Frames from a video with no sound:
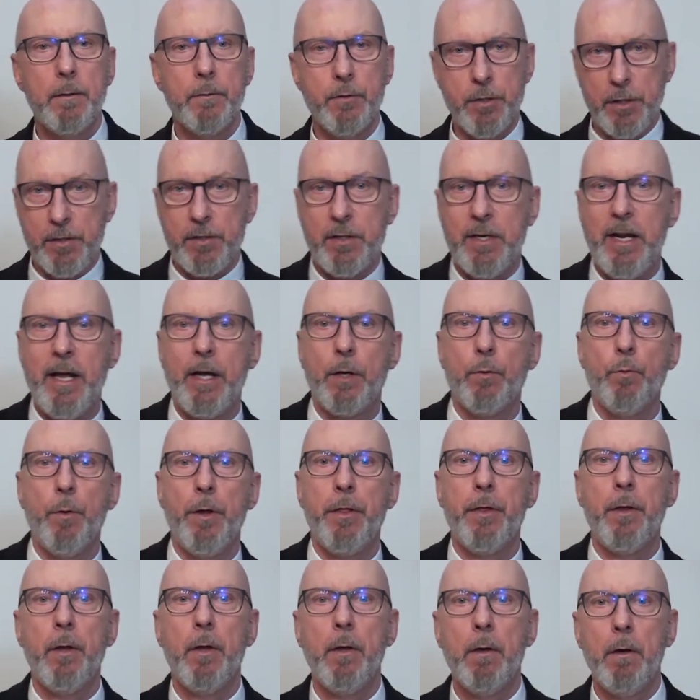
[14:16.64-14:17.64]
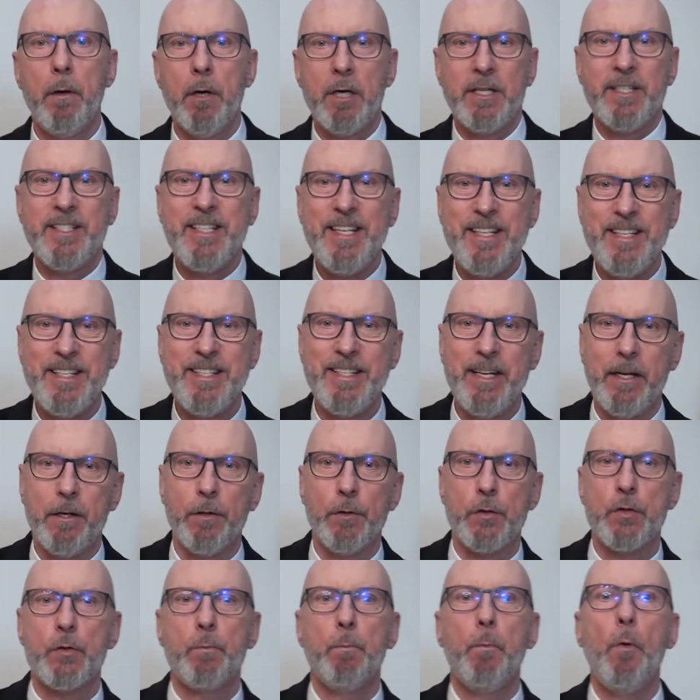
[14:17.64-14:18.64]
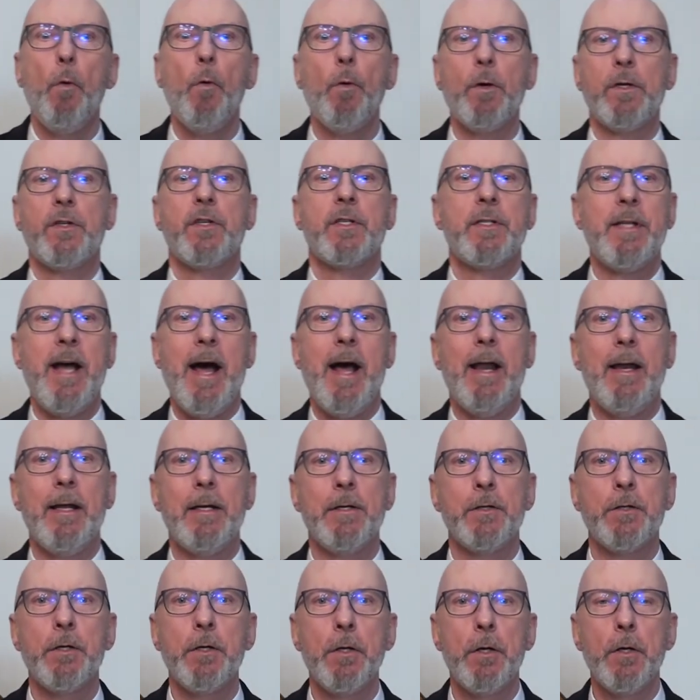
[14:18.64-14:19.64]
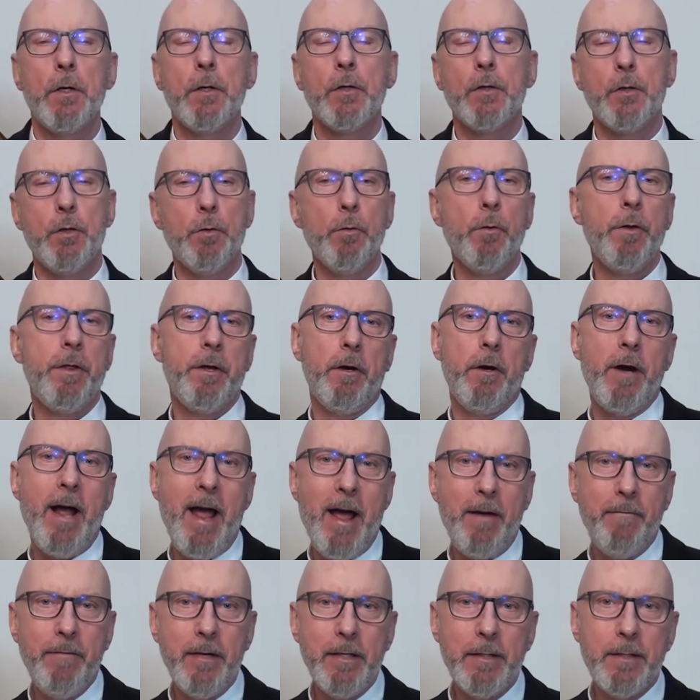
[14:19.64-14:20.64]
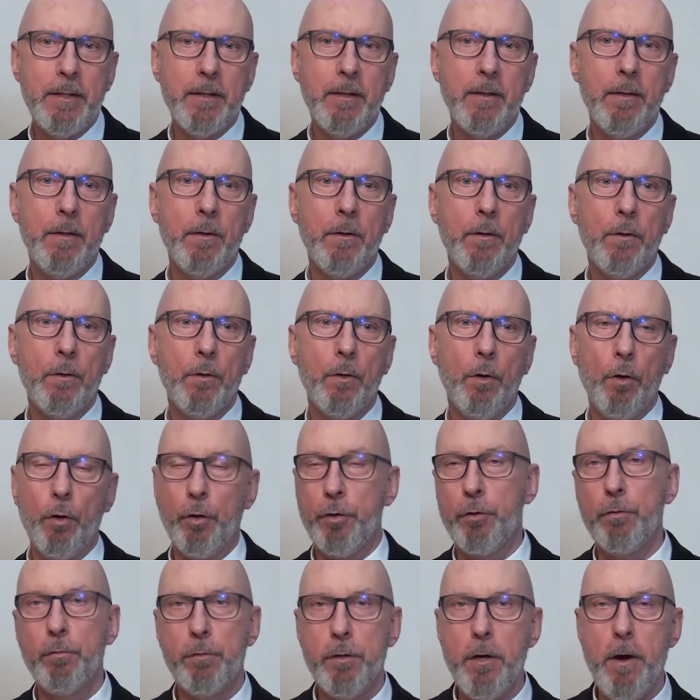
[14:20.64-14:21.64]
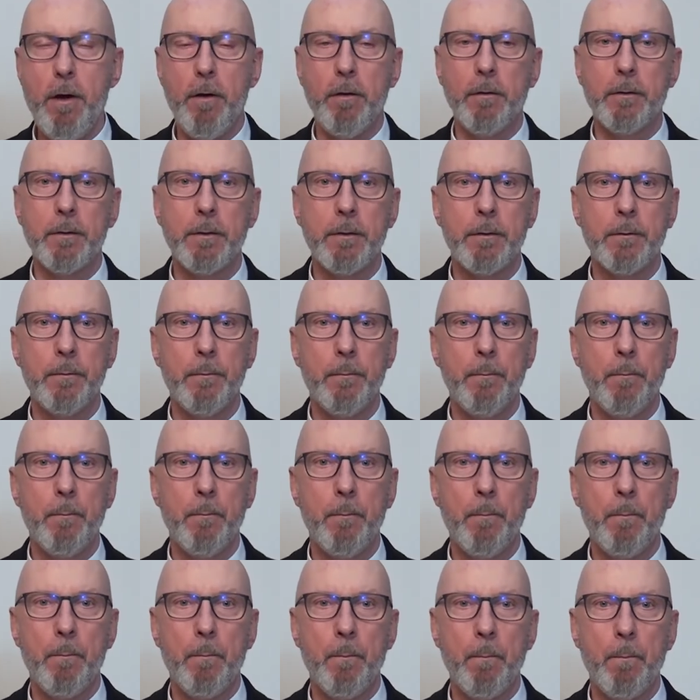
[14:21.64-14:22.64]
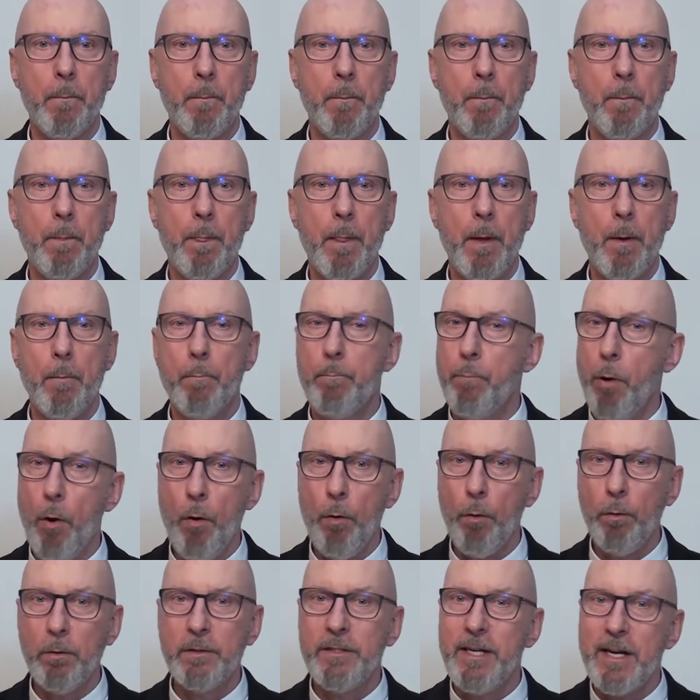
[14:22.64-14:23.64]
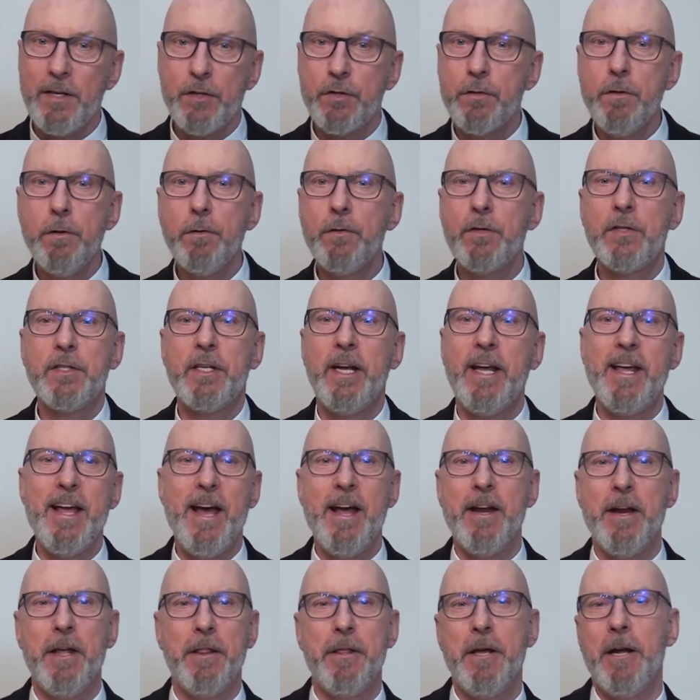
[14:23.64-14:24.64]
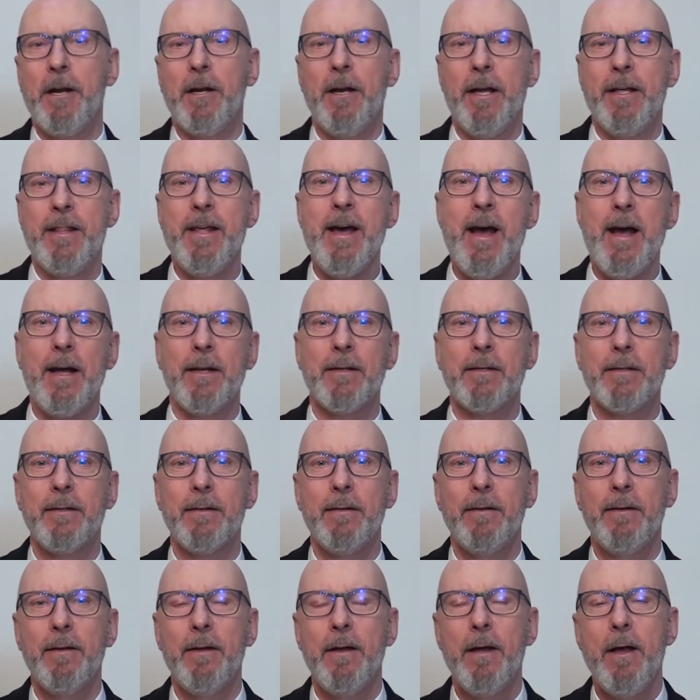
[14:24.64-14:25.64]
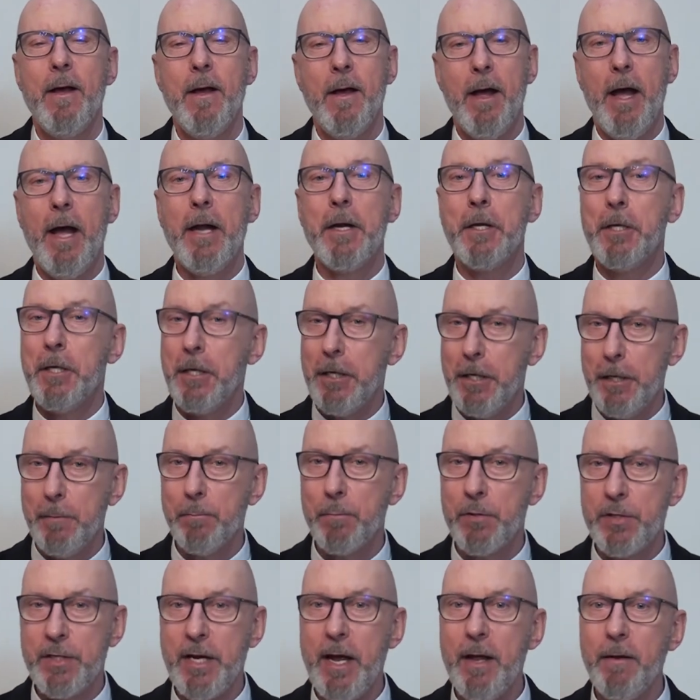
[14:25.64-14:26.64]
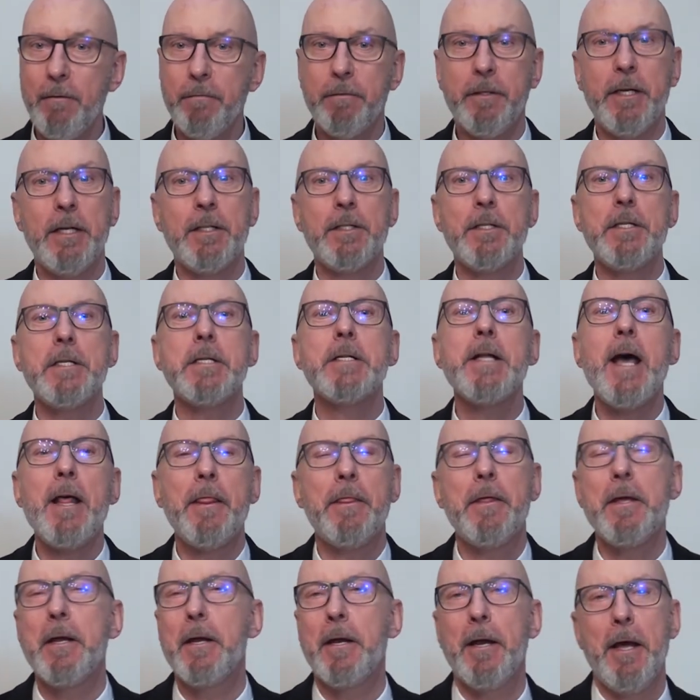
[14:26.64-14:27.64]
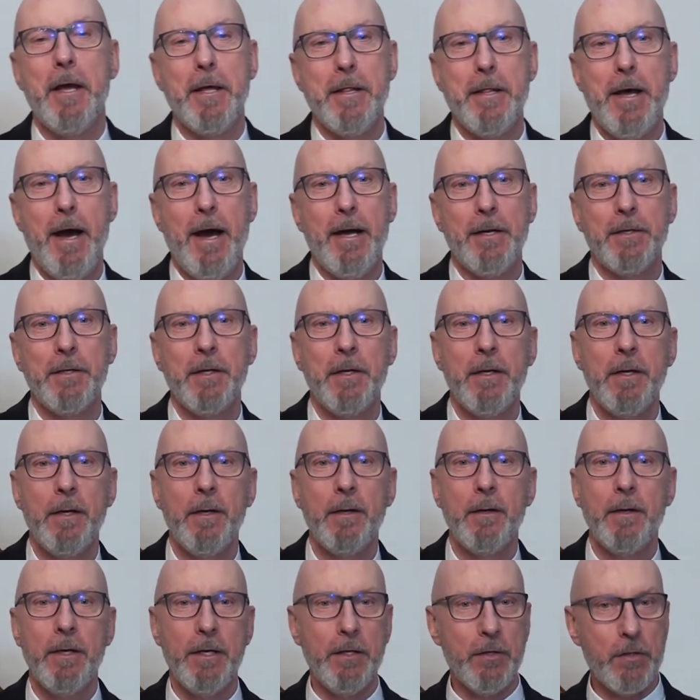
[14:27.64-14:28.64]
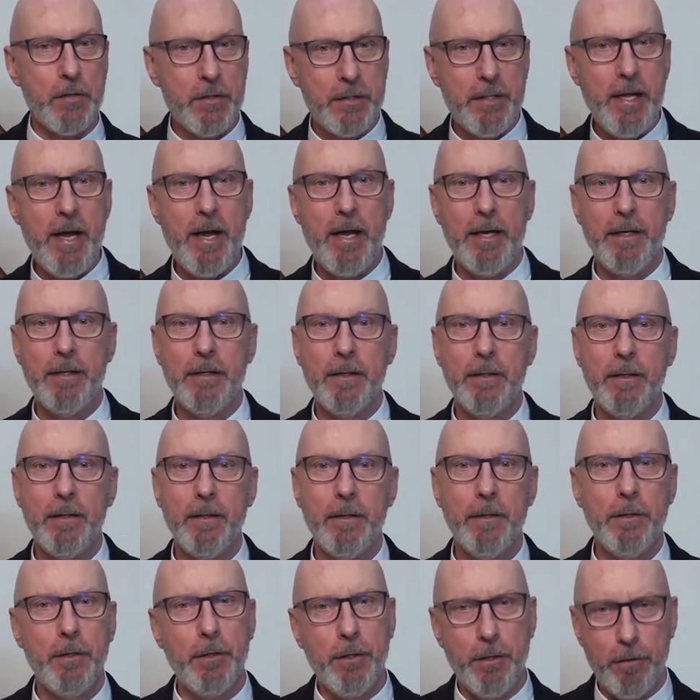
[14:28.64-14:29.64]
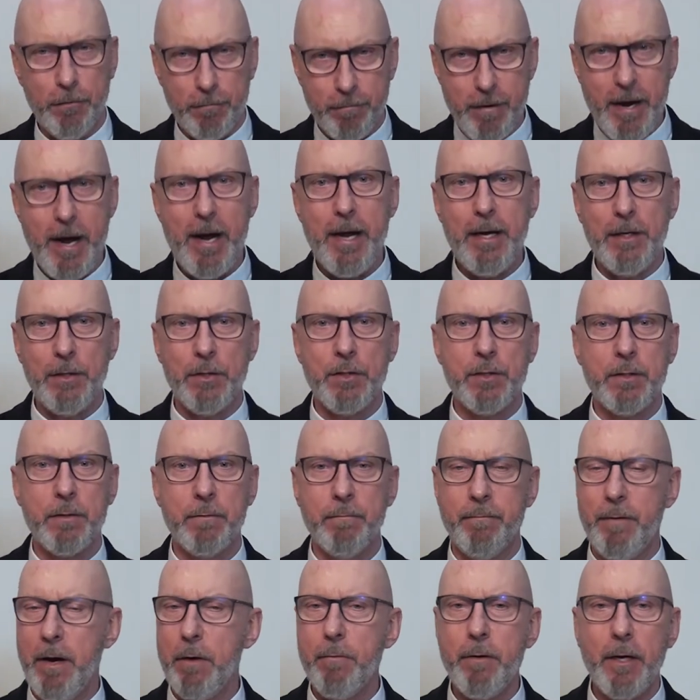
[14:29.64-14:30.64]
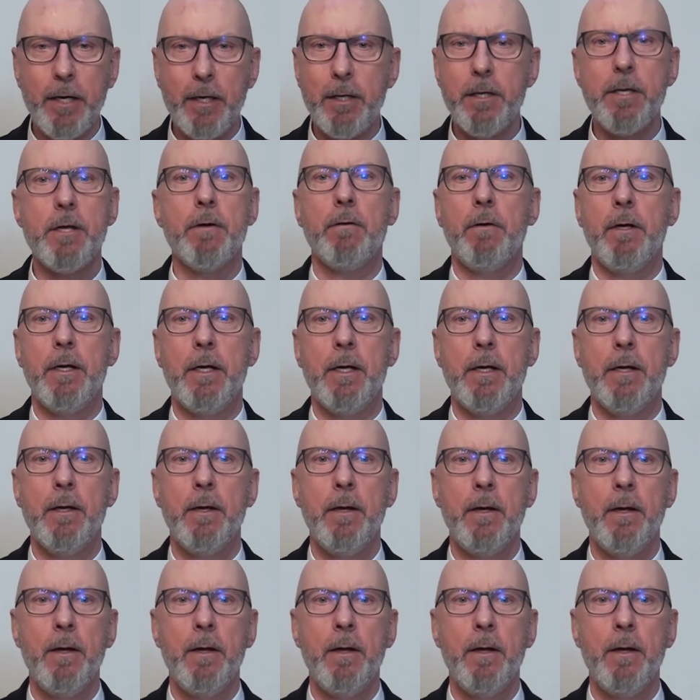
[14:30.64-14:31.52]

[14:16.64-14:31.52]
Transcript: Just like with artistic or sports talent, you either have it or you don't. Paul does not say anything like that, and he himself had nothing like that. Instead, he writes very clearly